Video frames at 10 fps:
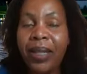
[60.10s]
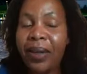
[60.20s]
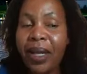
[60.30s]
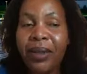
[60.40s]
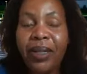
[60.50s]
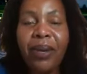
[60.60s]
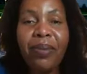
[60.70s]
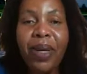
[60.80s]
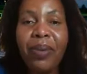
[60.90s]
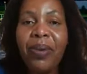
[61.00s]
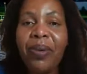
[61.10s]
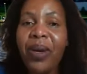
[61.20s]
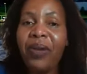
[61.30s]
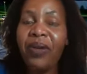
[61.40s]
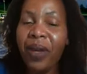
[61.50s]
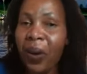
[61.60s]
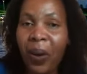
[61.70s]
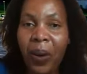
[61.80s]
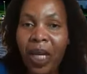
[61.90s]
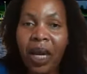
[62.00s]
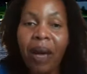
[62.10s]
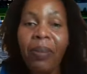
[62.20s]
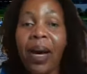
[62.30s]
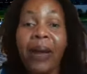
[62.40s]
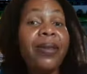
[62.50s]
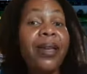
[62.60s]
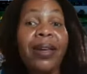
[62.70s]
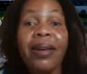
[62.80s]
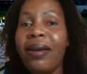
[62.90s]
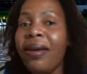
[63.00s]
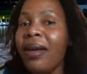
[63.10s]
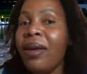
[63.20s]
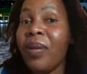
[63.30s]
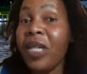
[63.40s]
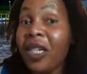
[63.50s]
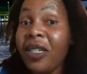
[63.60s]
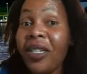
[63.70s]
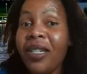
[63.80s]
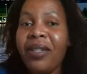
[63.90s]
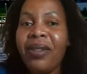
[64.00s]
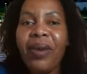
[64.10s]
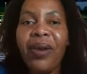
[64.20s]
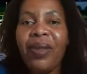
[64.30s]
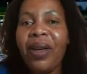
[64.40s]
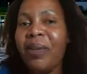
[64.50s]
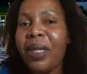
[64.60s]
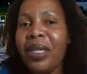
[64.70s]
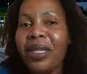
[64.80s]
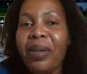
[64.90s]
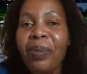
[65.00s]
let's react to some people who are very cocky about their predictions. One of them is